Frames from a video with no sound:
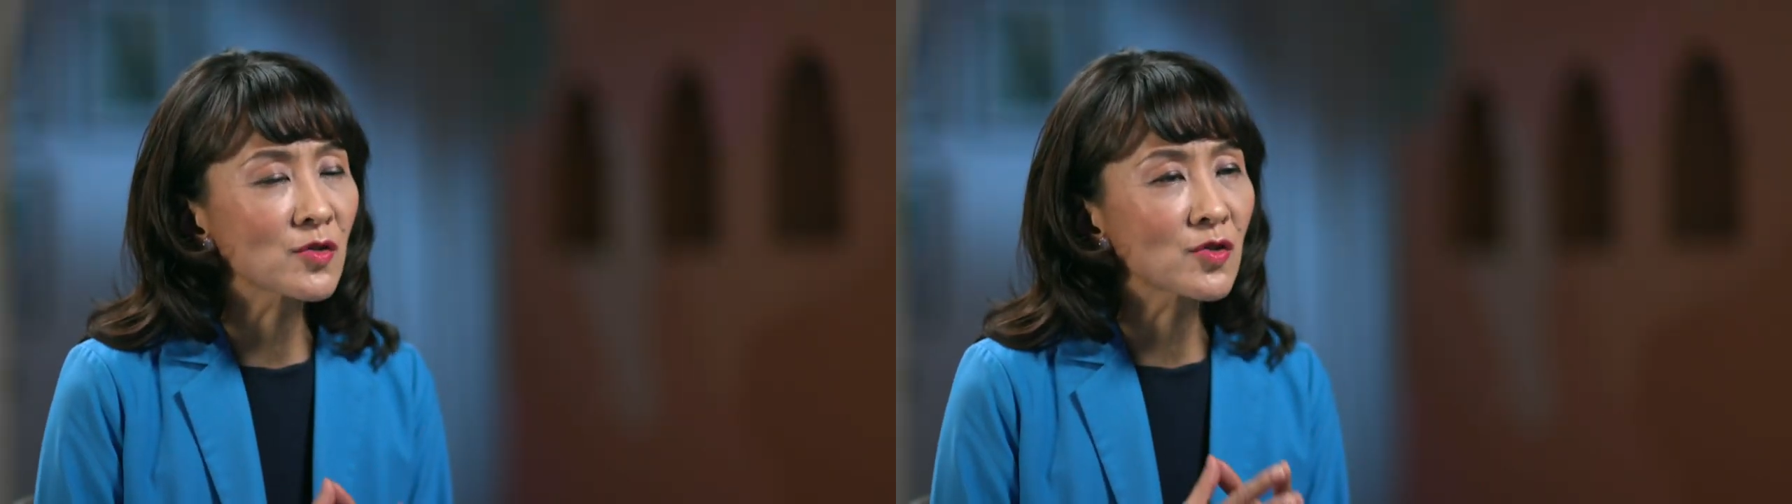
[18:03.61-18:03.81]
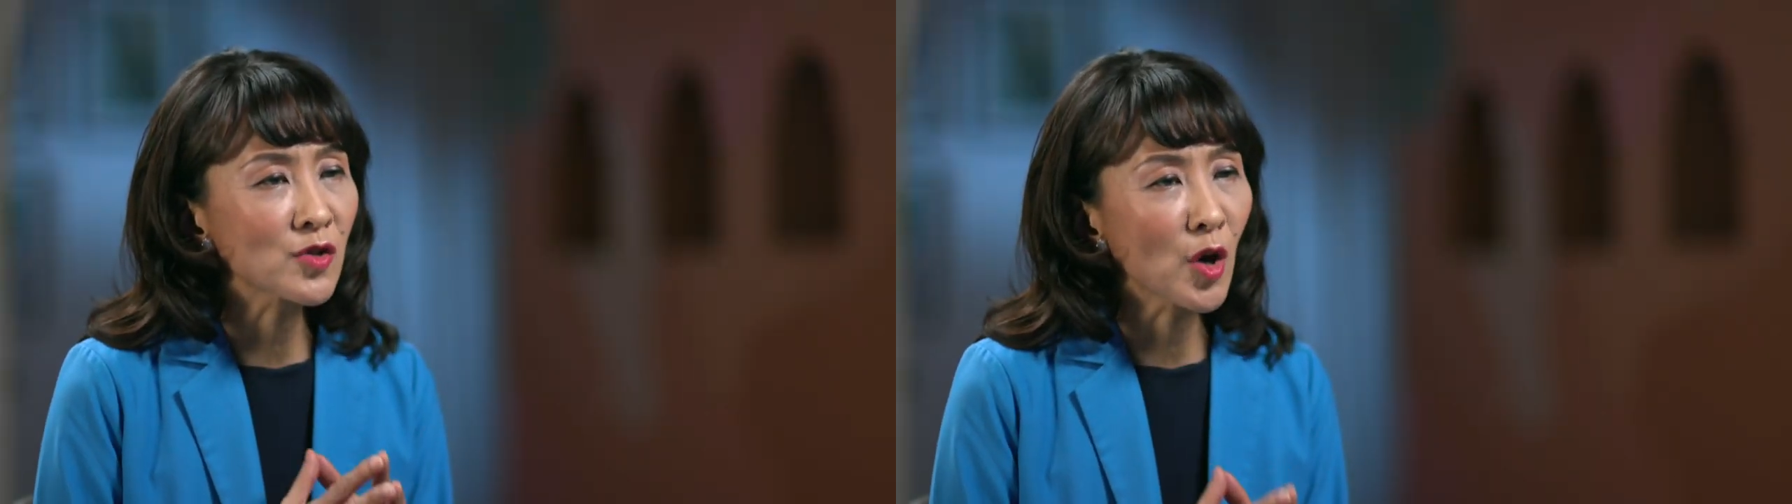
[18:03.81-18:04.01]

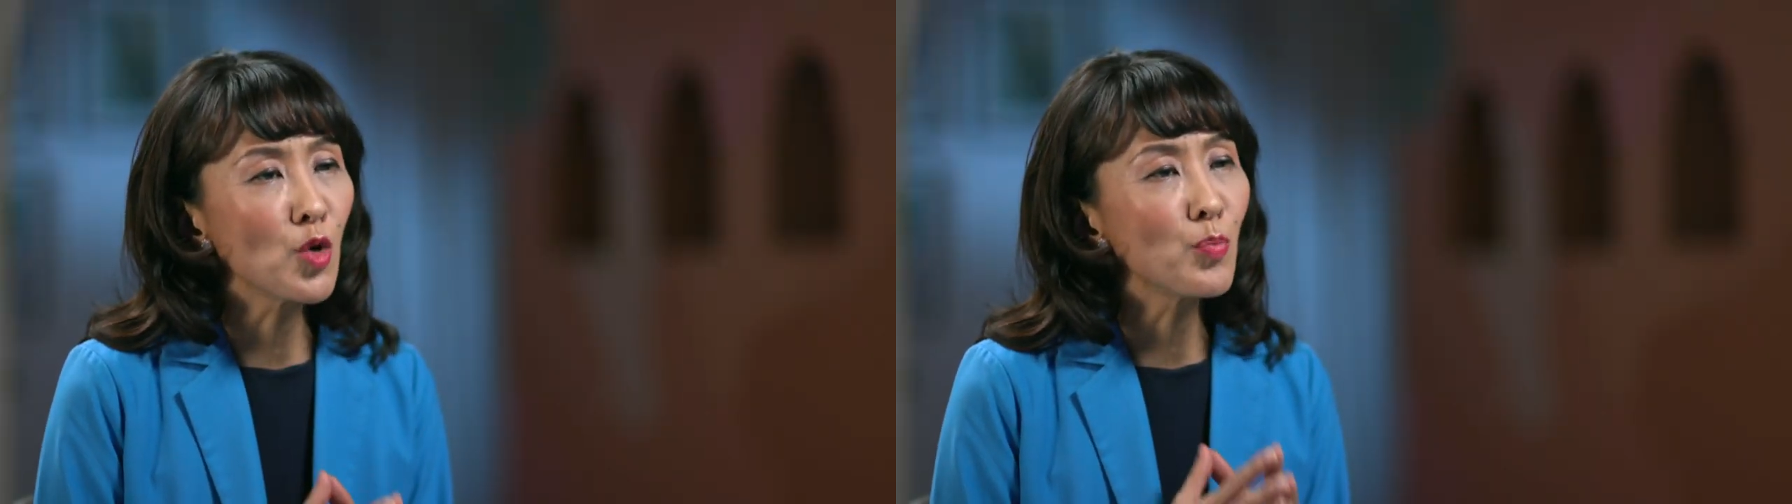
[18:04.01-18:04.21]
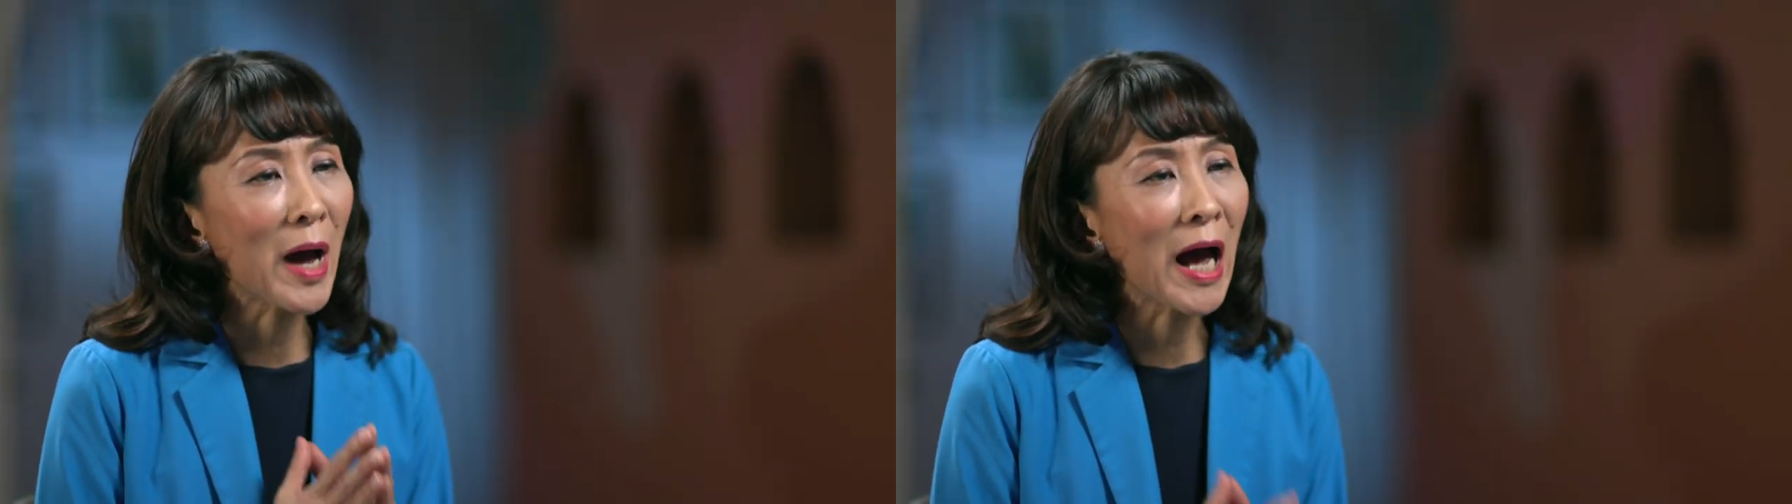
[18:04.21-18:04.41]

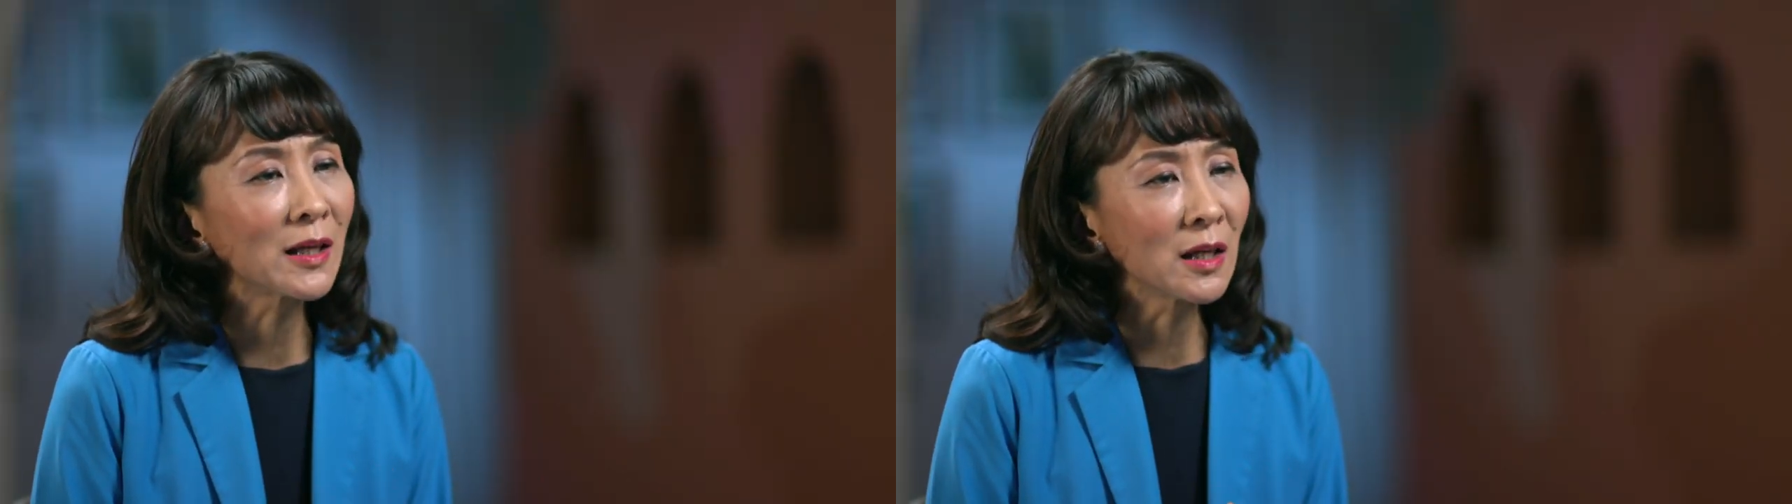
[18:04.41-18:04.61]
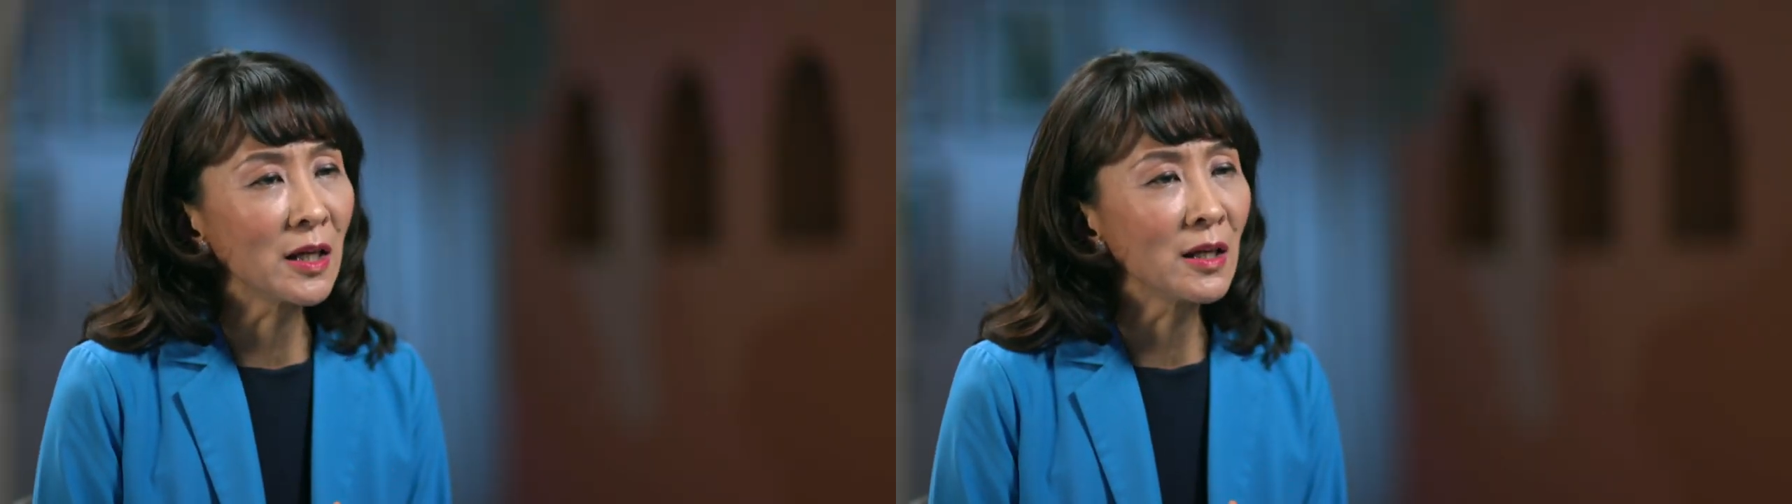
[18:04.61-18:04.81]
so
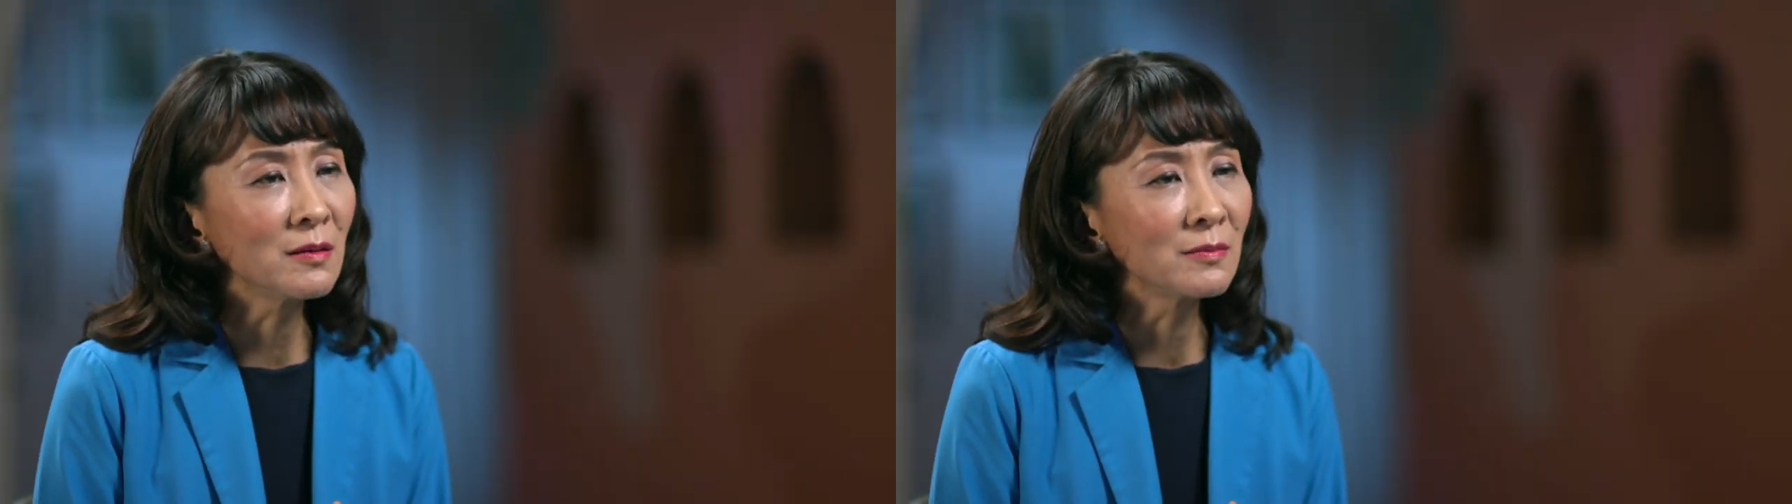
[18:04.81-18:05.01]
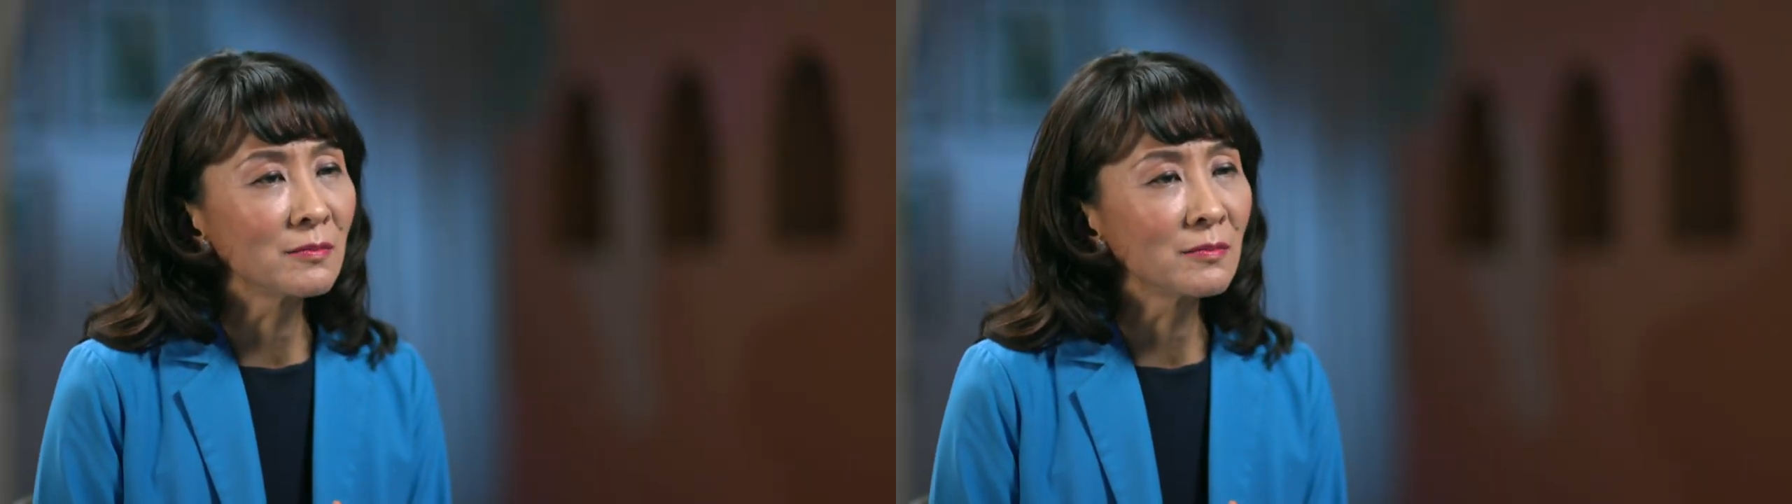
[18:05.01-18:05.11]
badly